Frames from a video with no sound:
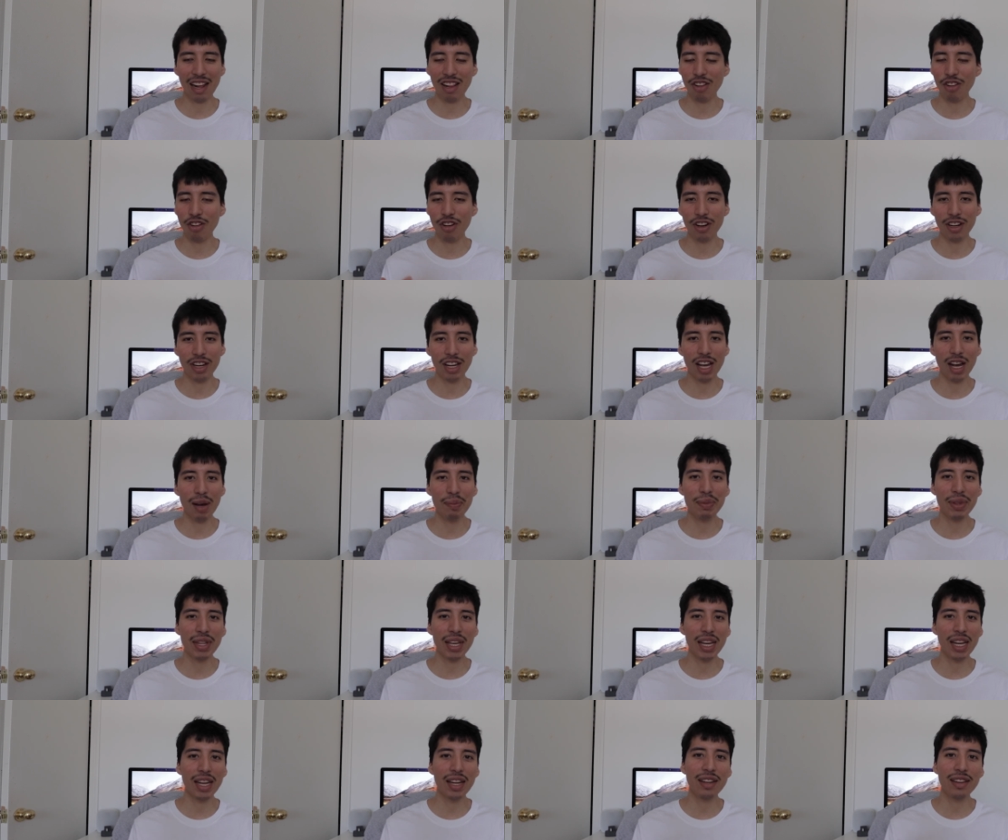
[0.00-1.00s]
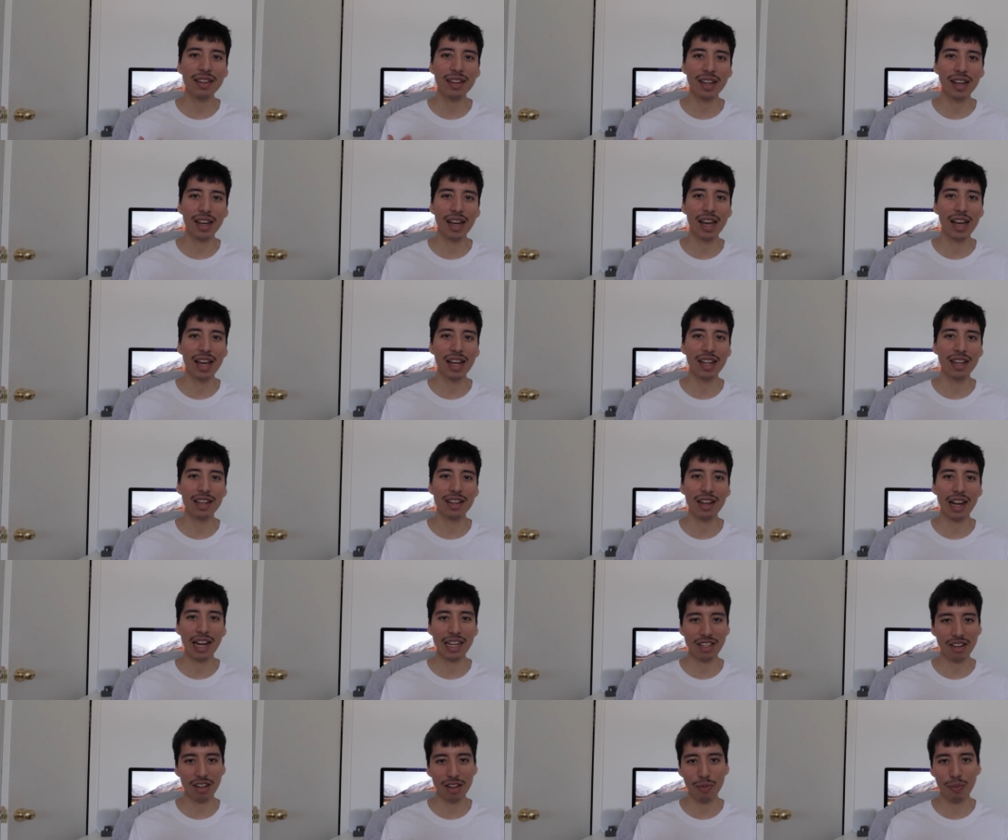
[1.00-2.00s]
downloaded the update and
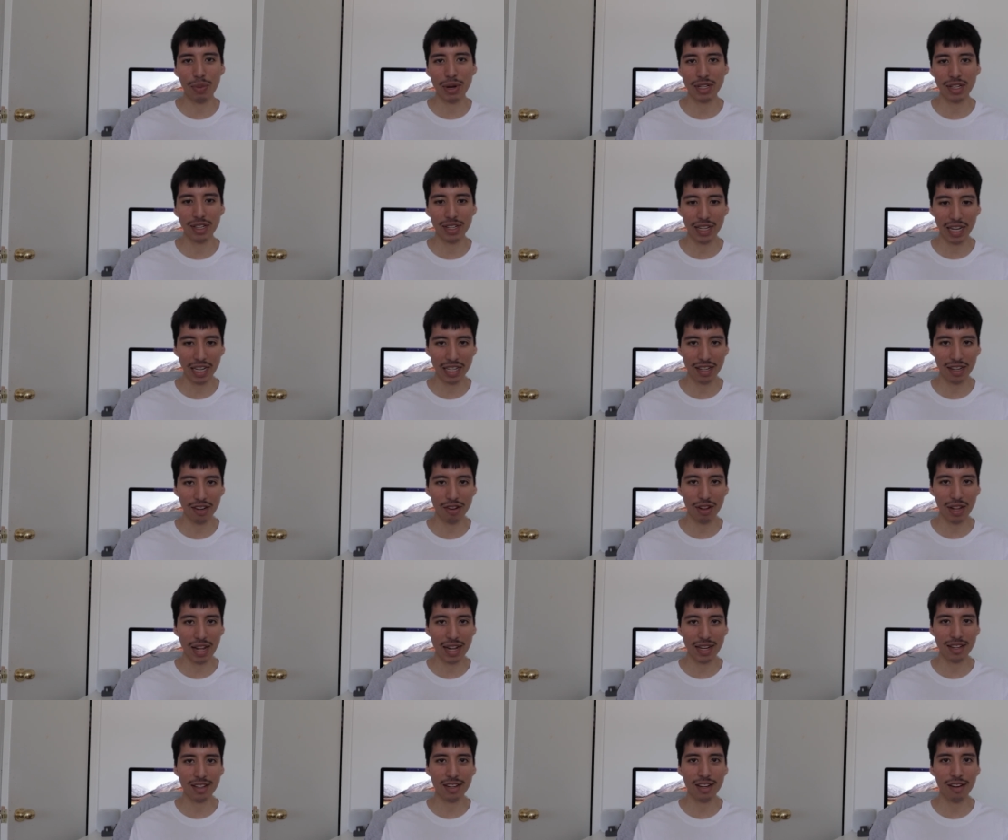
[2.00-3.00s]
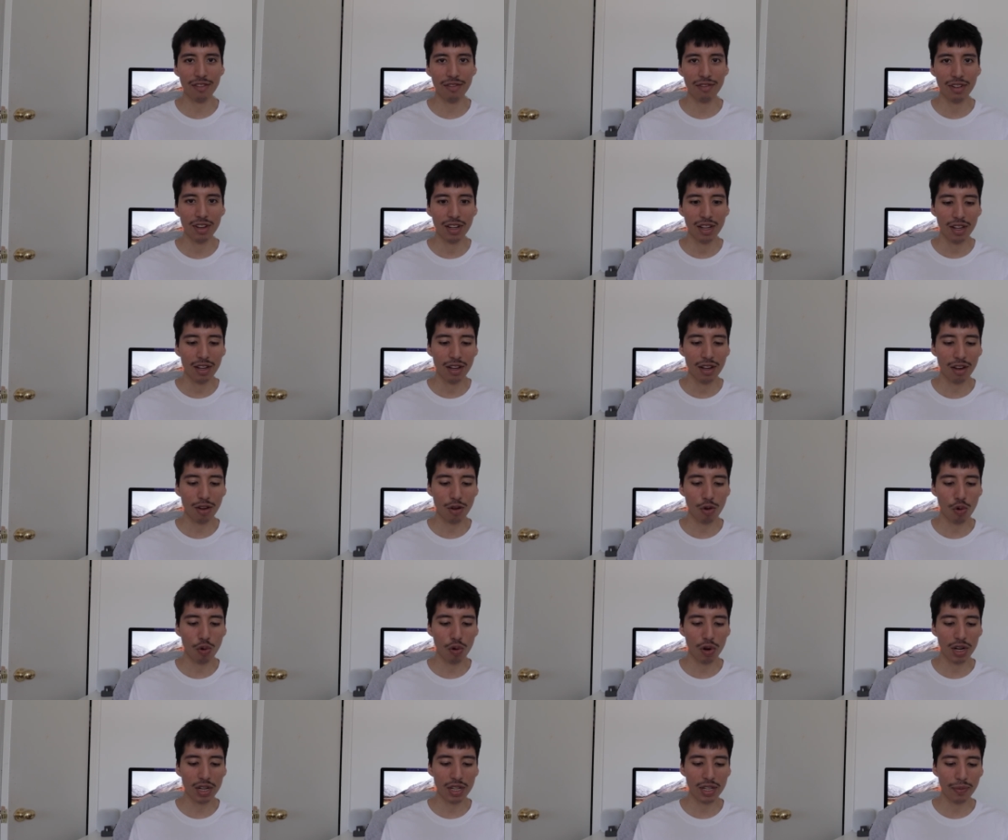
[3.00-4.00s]
I saw the presentation, all that stuff, of
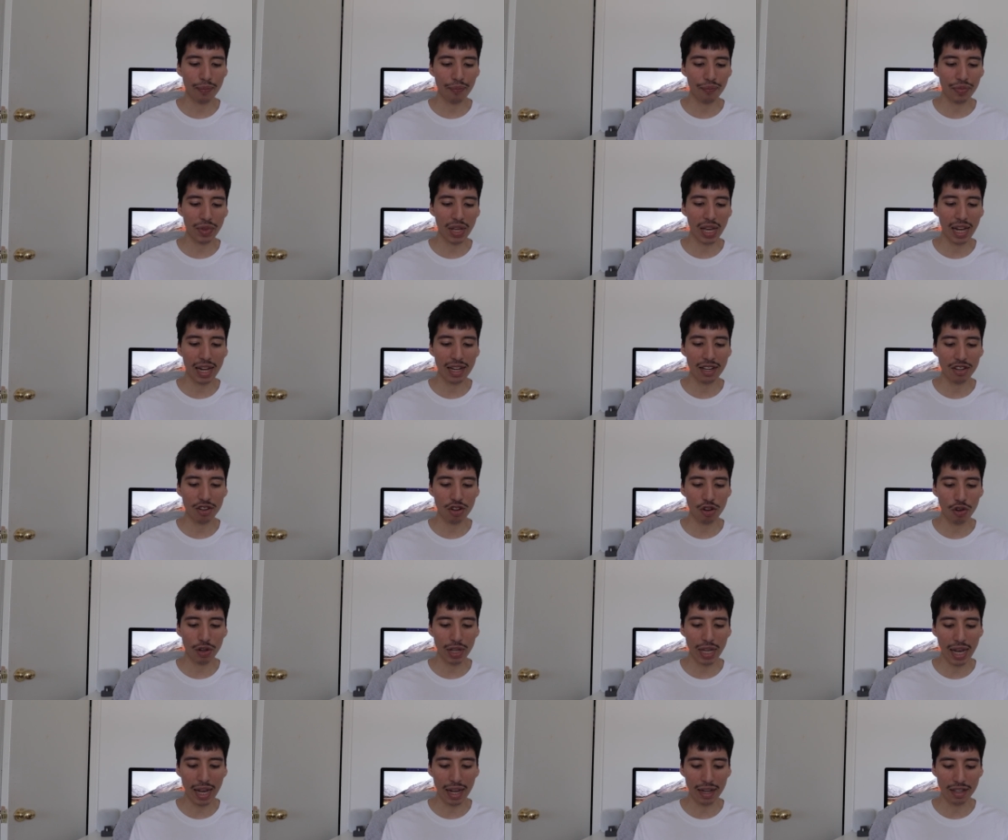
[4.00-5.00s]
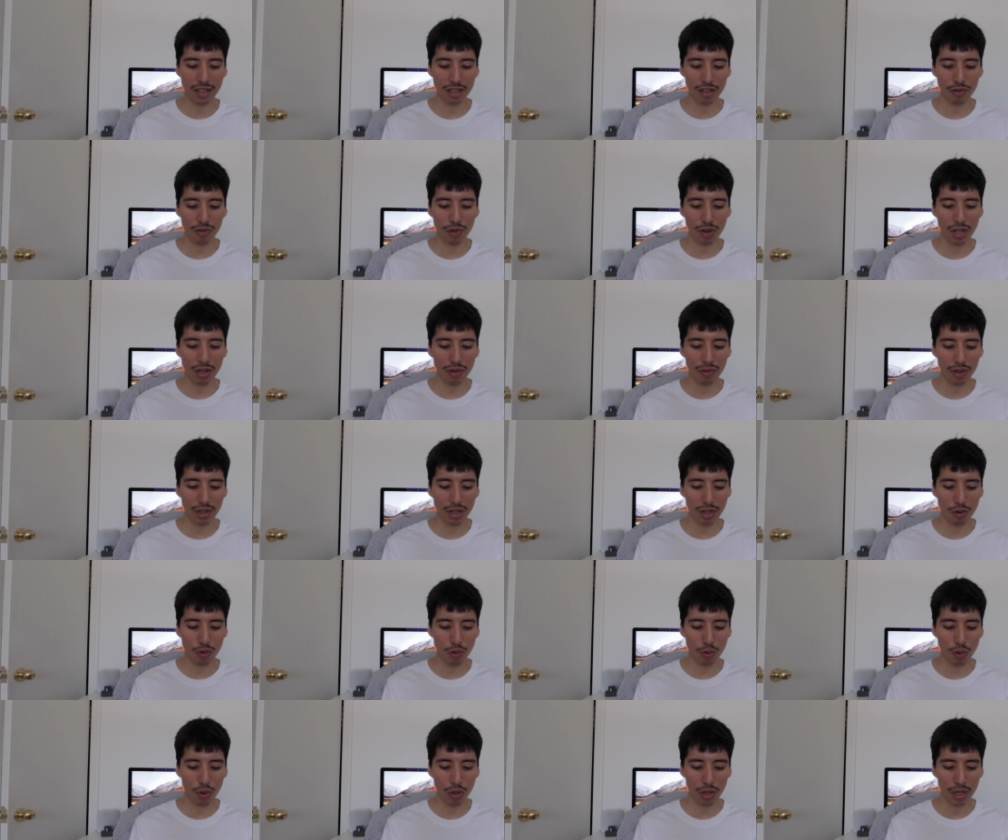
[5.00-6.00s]
course. And so yeah, just really, really
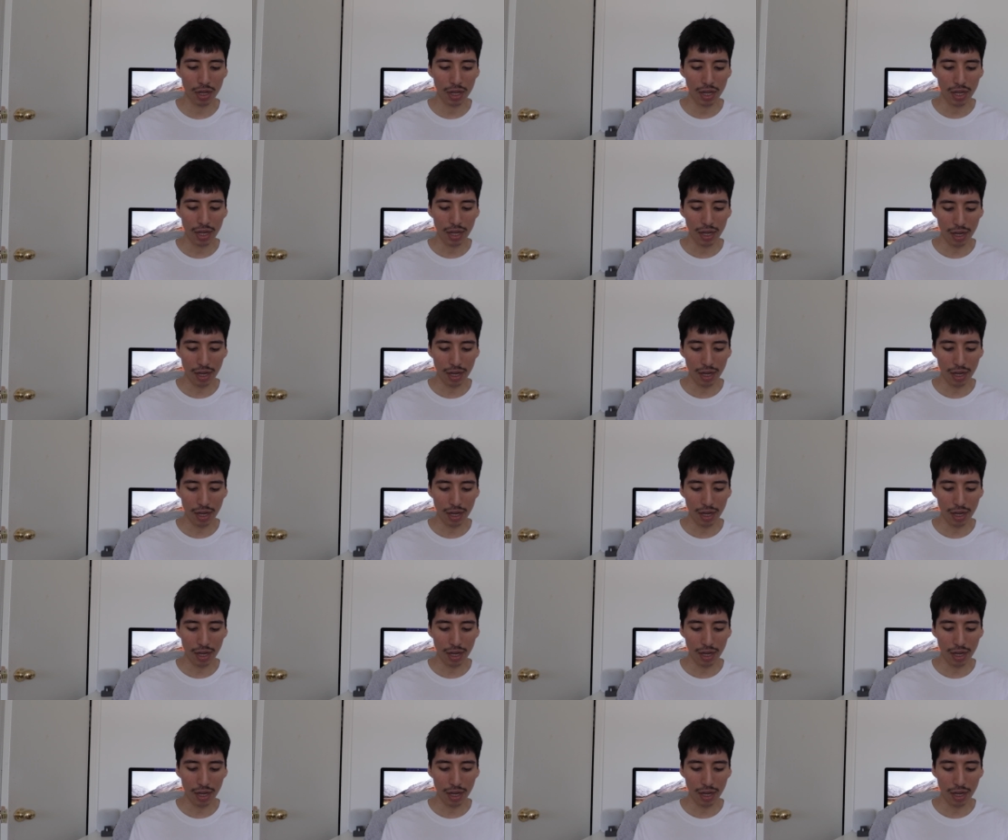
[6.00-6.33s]
cool.